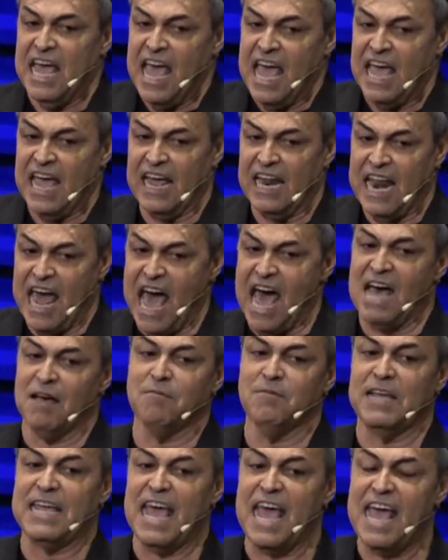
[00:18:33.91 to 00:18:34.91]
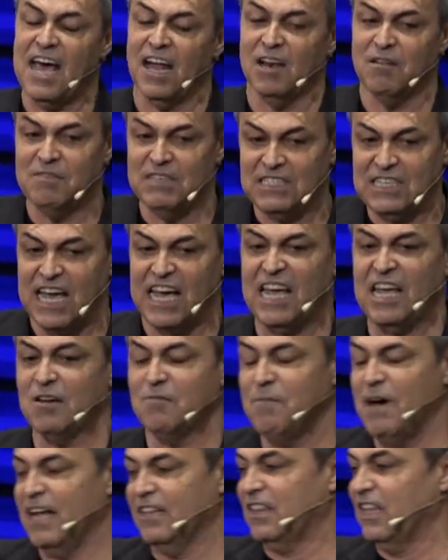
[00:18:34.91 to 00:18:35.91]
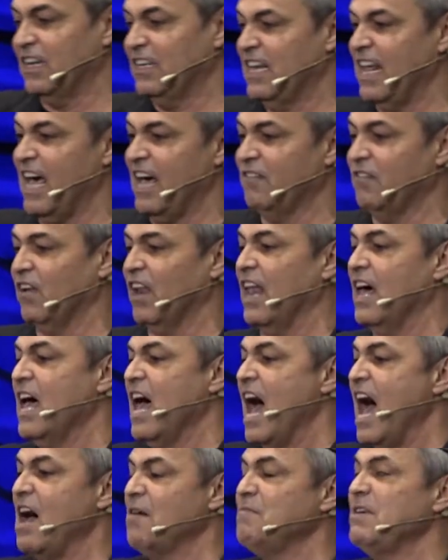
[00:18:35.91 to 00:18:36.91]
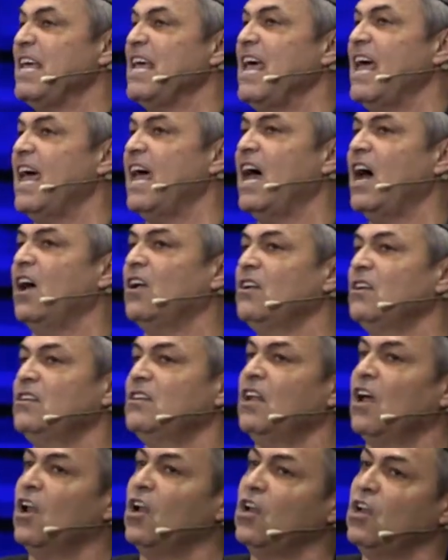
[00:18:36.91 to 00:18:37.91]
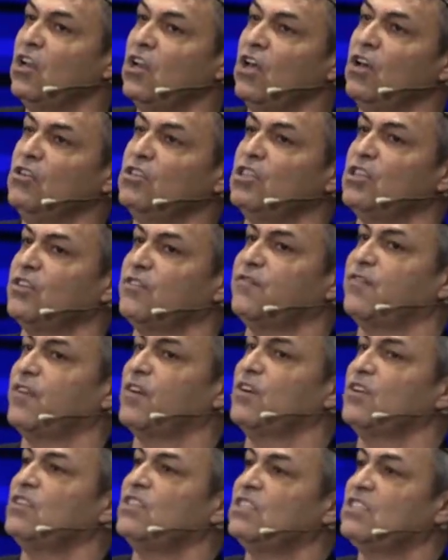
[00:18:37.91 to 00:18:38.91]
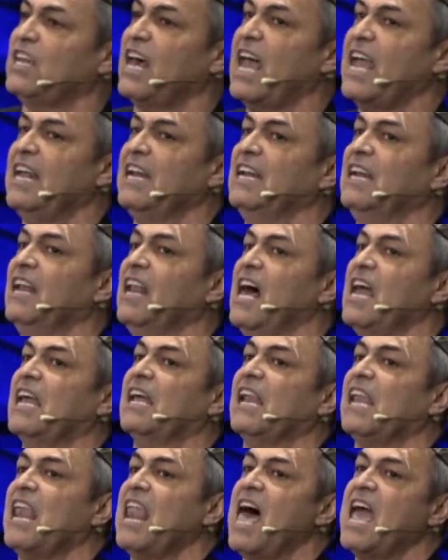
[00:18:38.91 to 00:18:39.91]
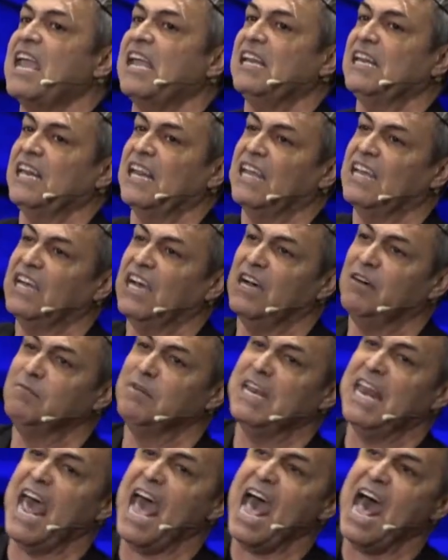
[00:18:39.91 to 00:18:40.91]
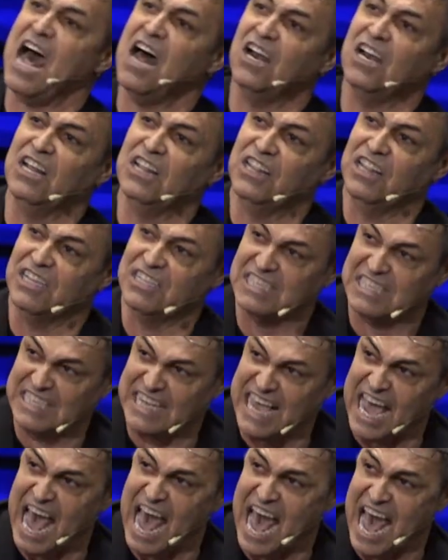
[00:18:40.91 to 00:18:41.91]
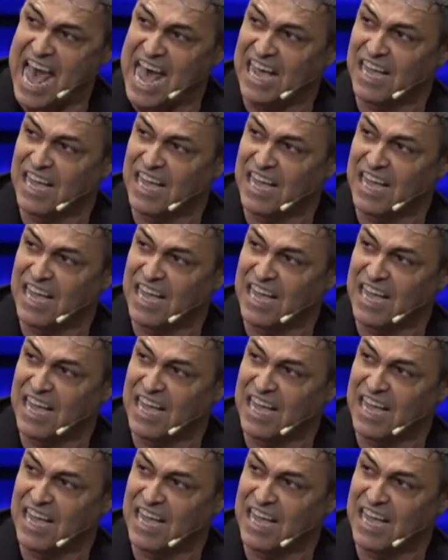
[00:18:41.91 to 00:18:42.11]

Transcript: And I beheld, let me tell you about the devil. I beheld Lucifer, Satan, like lightning coming out of the sky.